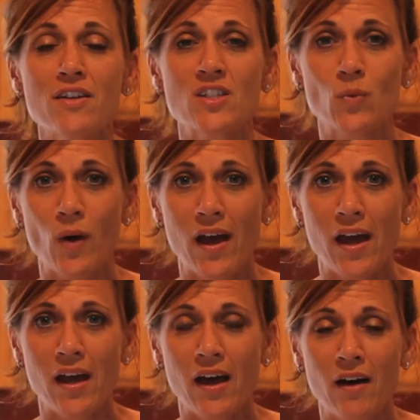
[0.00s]
this
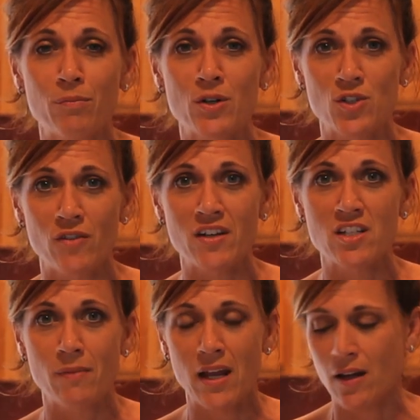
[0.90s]
way of preserving
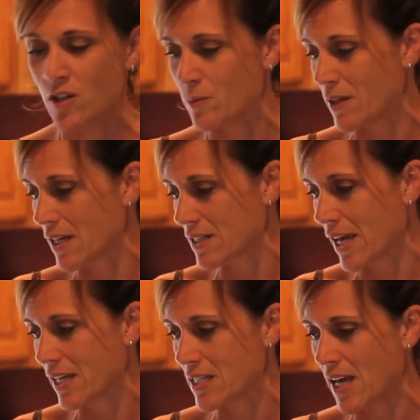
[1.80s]
tomatoes because I
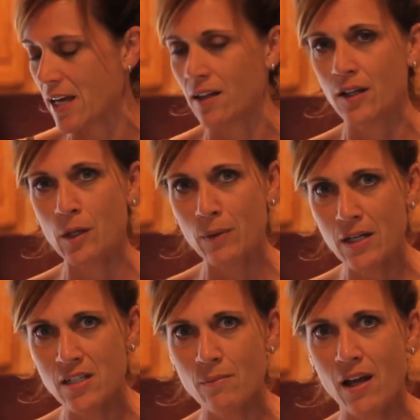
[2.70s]
can take a little bit
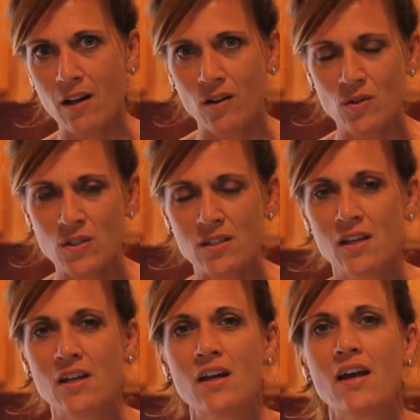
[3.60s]
of tomatoes
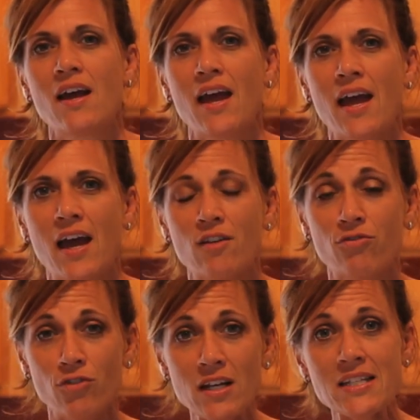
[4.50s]
and
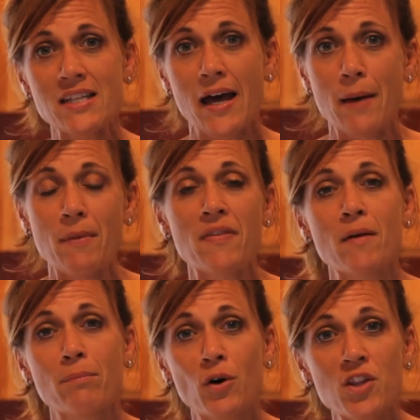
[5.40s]
freeze them and
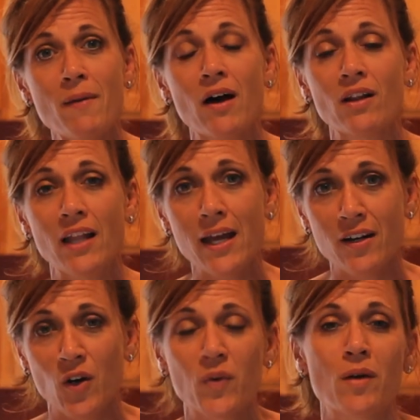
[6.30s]
then pull them out
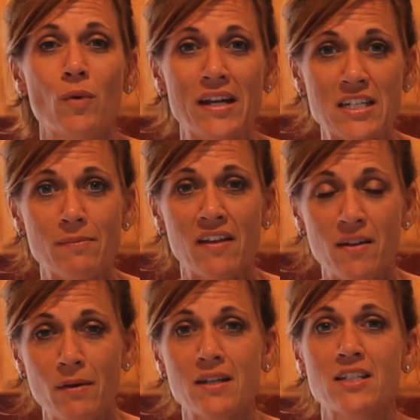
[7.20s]
later when I'm ready to make
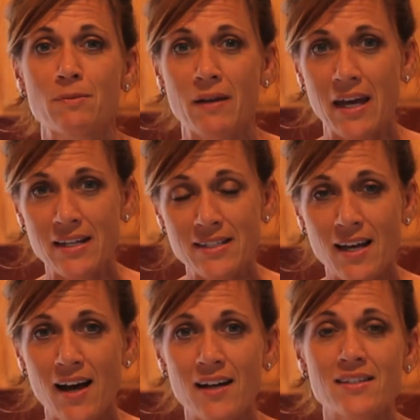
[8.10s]
them into spaghetti
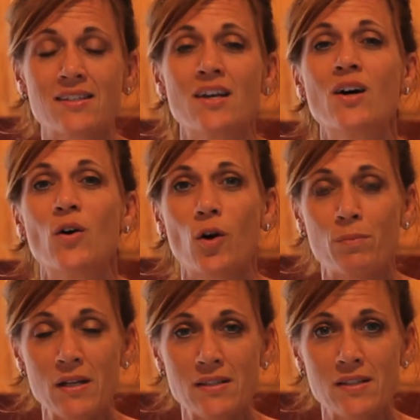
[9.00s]
sauce or
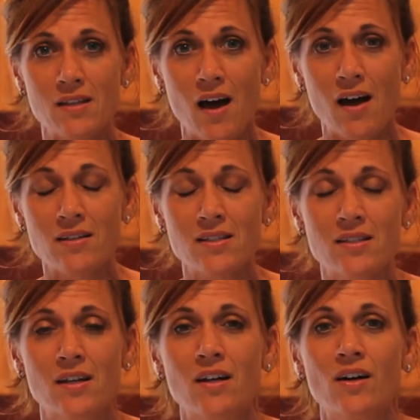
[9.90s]
pizza sauce
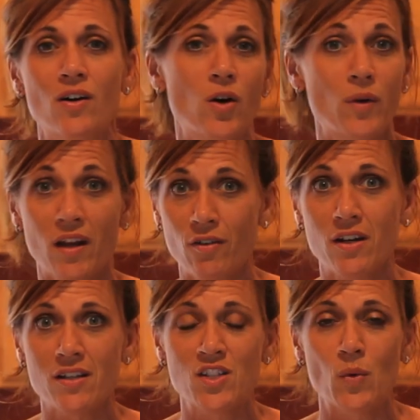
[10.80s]
or whatever
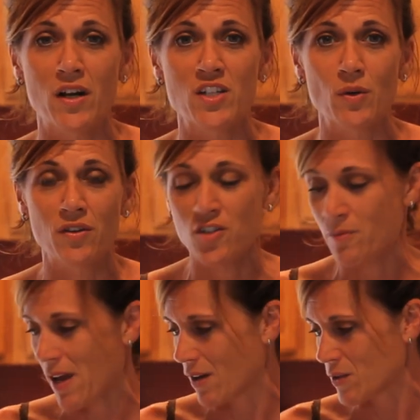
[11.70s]
it is you want to do with your
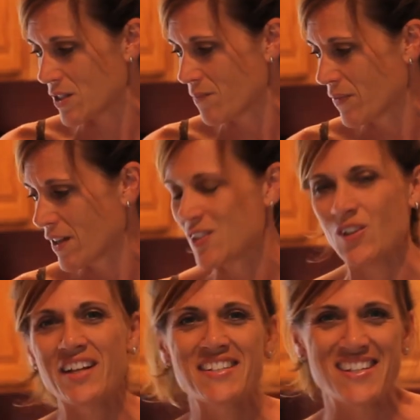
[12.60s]
tomatoes. So
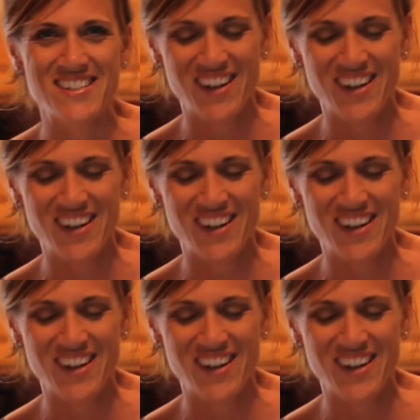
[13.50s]
let's get